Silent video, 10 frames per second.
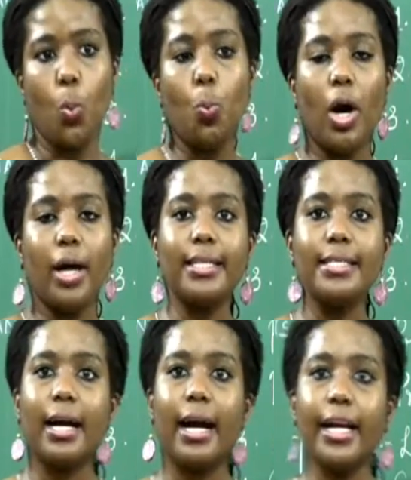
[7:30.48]
What
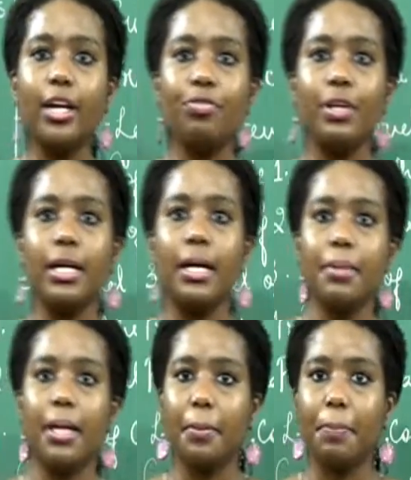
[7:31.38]
is the kind of
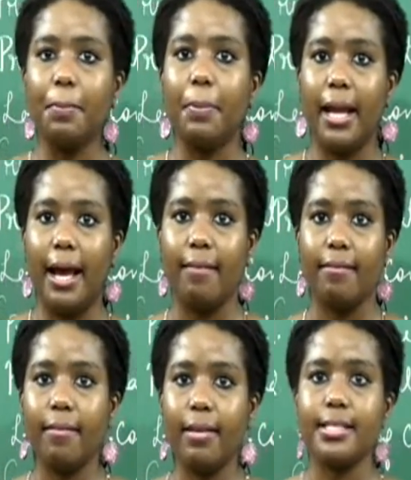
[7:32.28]
income that the people have?
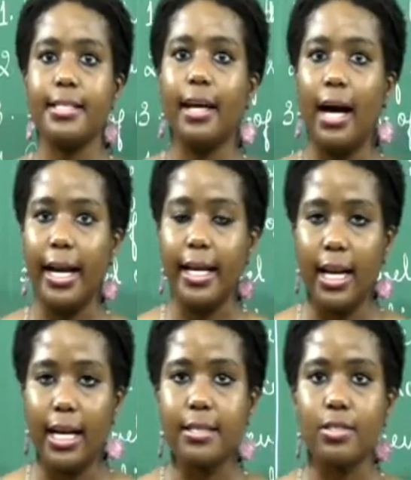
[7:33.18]
Is it a high
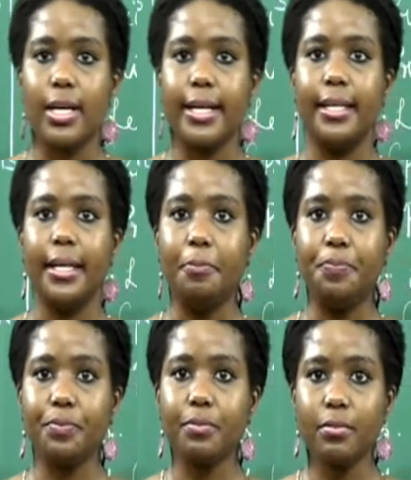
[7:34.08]
class society?
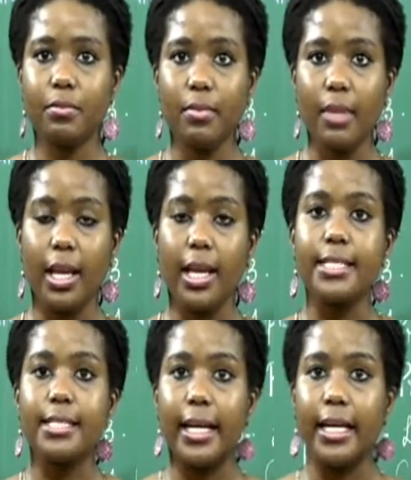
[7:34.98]

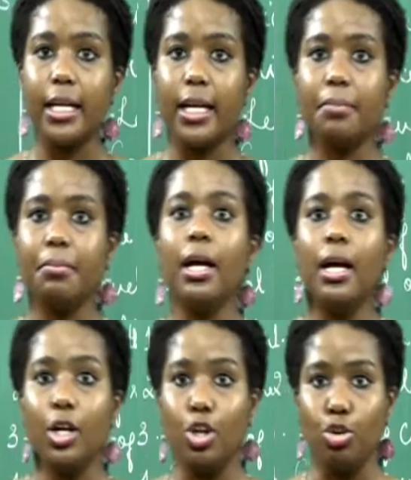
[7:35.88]
Is the income
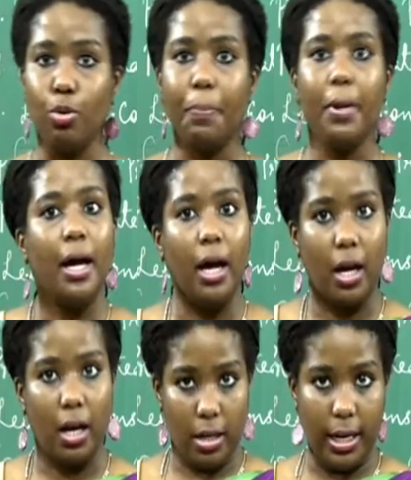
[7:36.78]
group
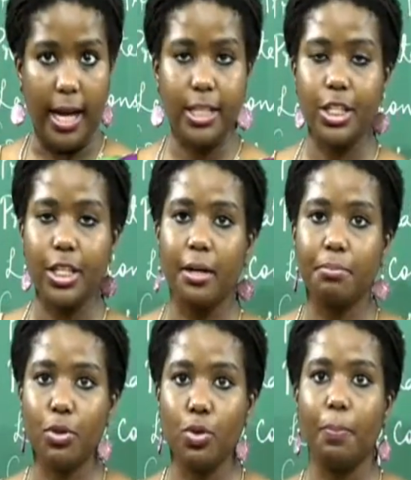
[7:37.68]
large
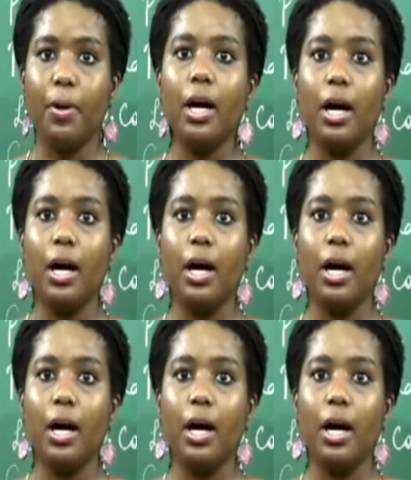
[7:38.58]
income group,